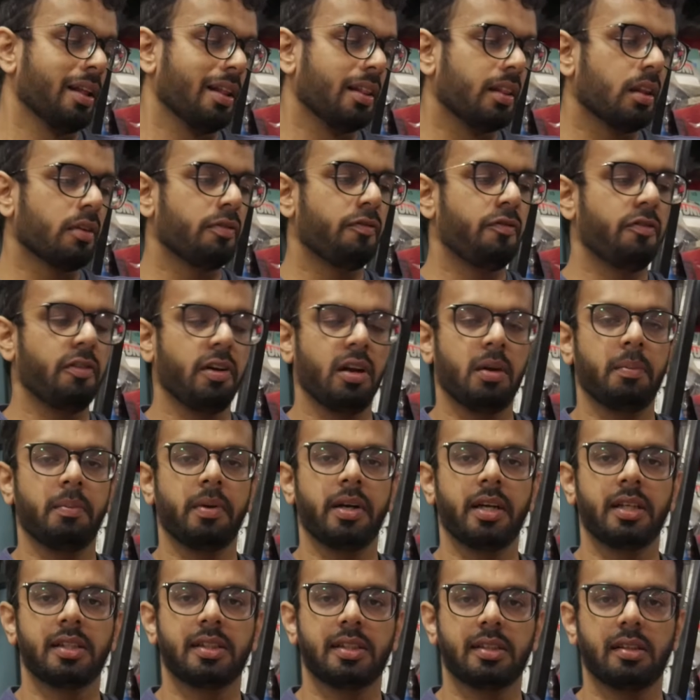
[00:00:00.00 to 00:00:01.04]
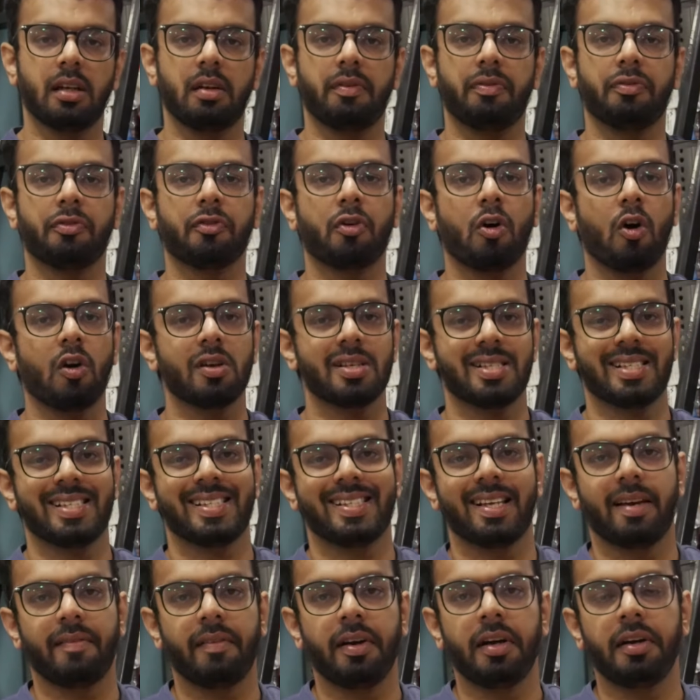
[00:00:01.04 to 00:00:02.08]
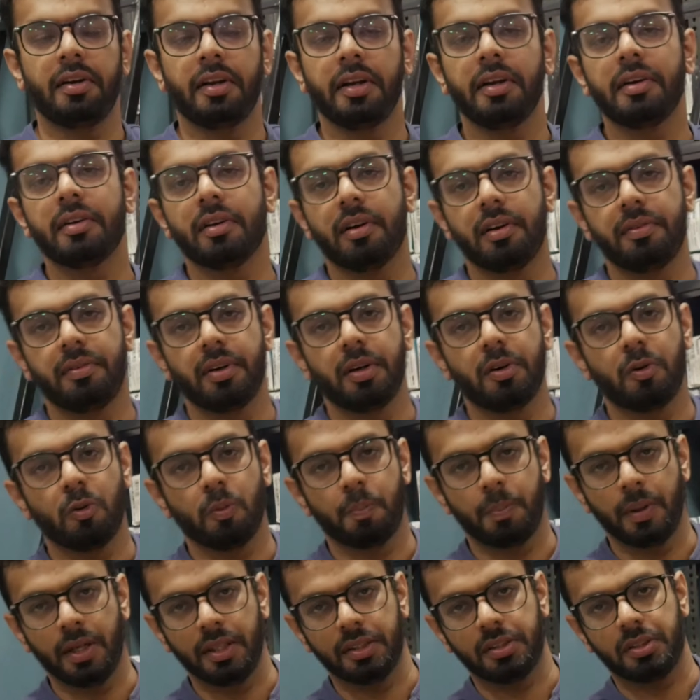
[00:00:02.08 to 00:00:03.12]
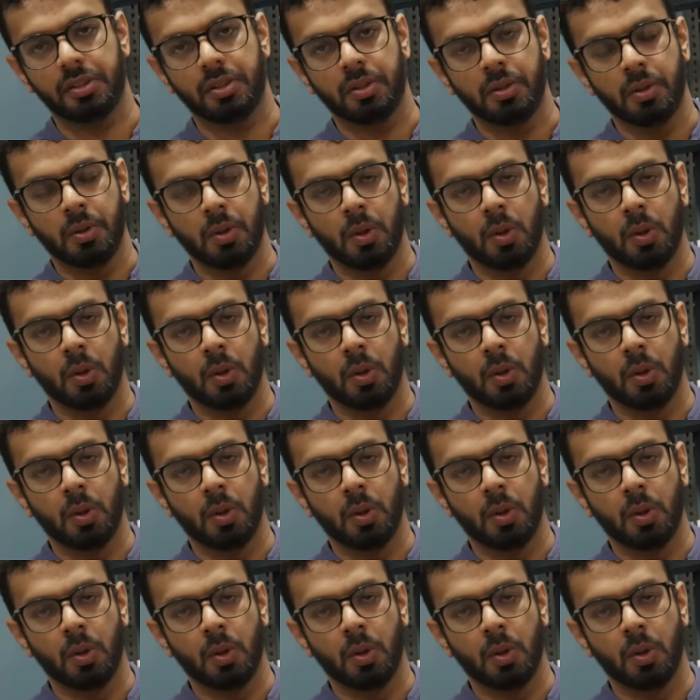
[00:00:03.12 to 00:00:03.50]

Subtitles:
The film itself costs 1700 rupees.